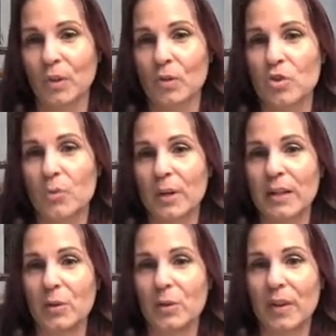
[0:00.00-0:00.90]
So I
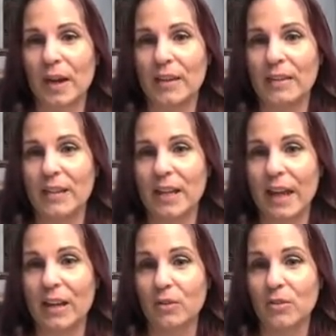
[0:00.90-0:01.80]
know that the
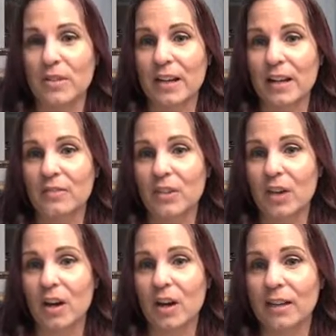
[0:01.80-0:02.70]
angles that I've
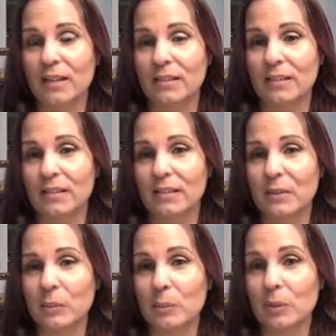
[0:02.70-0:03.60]
got
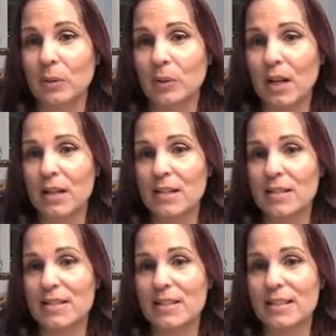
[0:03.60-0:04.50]

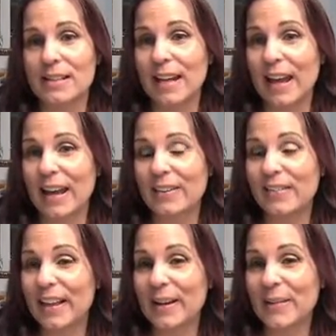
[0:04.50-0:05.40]
plus the angle
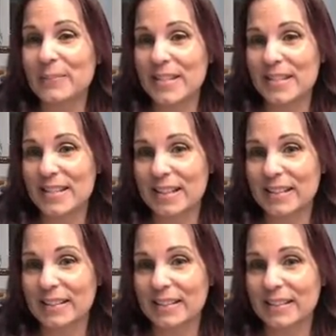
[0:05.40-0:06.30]
that I'm
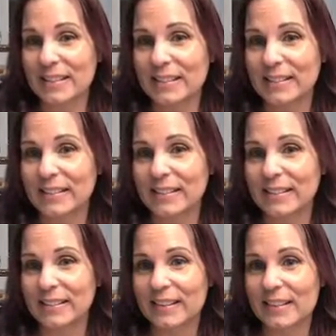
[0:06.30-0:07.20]
missing
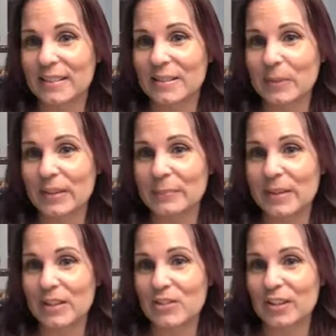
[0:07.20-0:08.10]
let's put
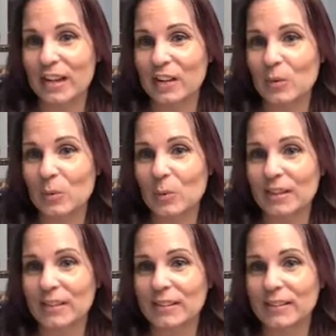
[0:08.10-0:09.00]
measure angle
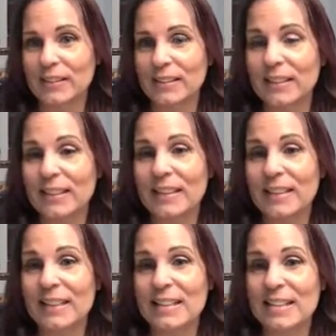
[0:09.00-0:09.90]
1,
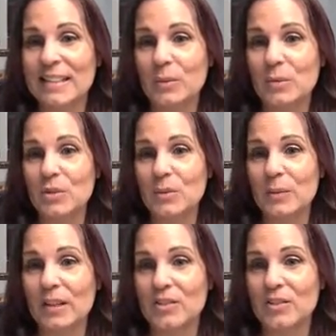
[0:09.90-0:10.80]
is equal to
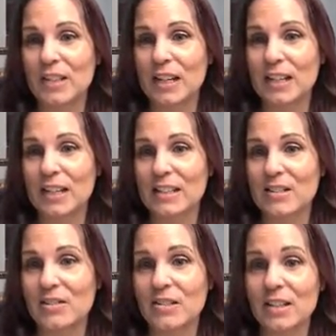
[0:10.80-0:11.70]
180
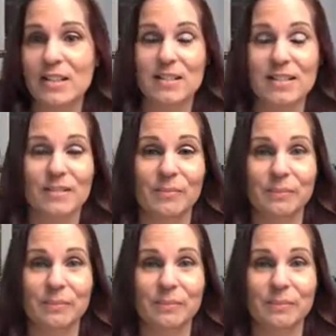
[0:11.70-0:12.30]
degrees.